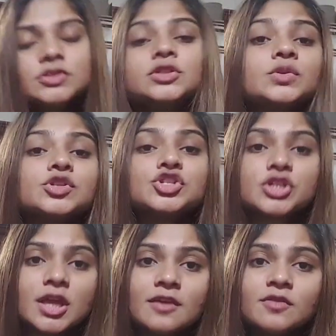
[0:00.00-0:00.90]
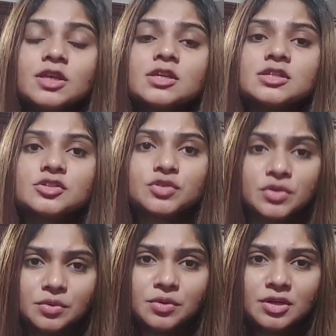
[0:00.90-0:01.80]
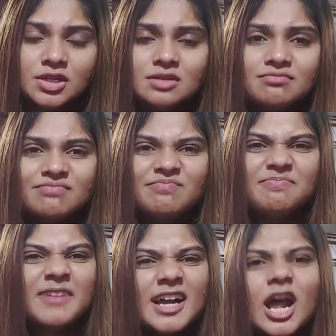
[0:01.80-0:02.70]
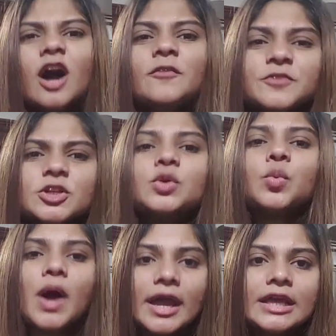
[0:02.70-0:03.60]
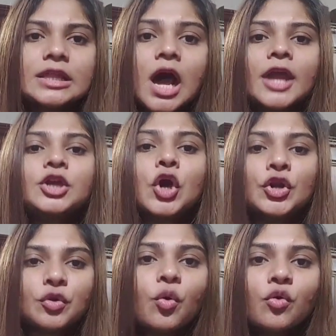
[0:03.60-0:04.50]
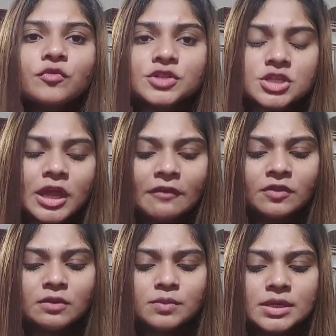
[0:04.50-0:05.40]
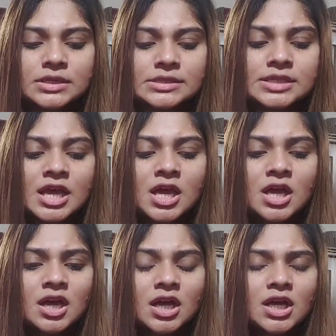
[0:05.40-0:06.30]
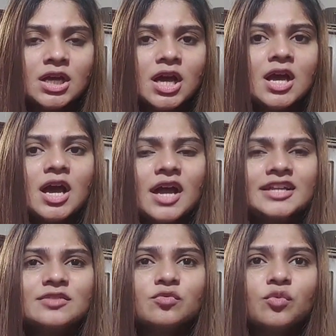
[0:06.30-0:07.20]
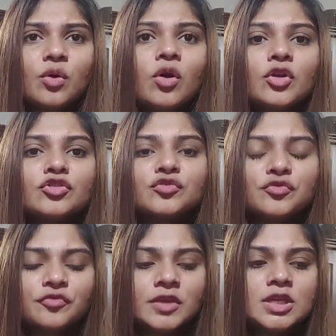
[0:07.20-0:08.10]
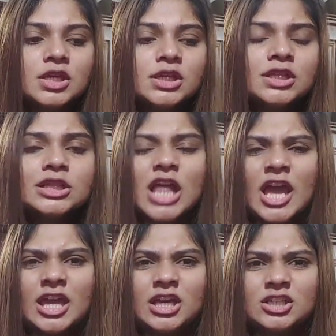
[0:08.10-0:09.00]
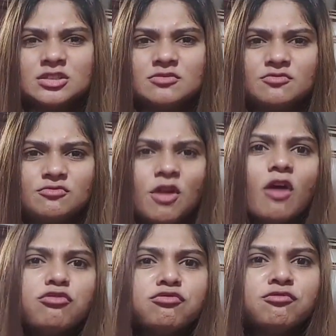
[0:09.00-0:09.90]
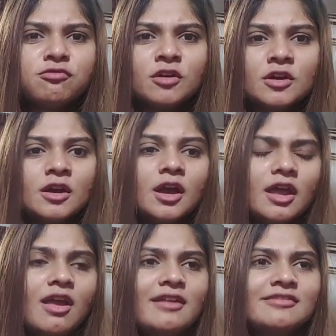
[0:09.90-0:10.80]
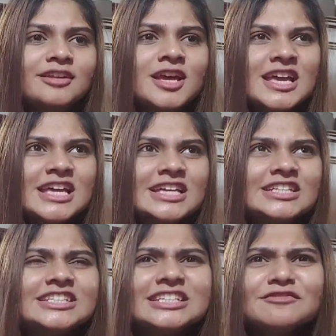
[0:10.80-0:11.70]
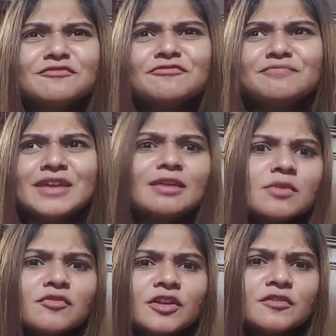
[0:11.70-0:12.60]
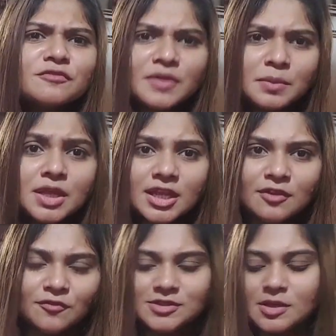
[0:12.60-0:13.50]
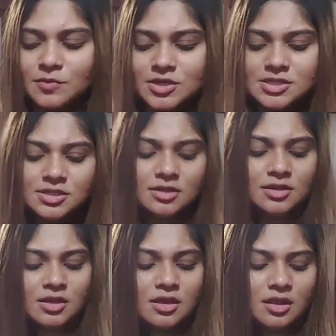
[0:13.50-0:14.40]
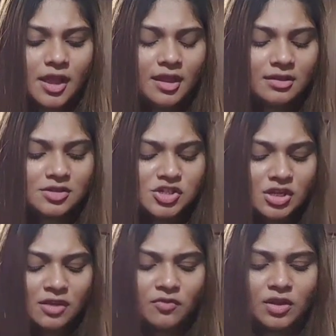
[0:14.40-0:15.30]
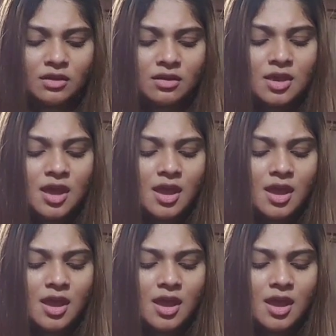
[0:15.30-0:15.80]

so shaving is good, but after a while I got over shaving because I didn't want to feel like rough and it just make me feel feminine for some reason, like shaving.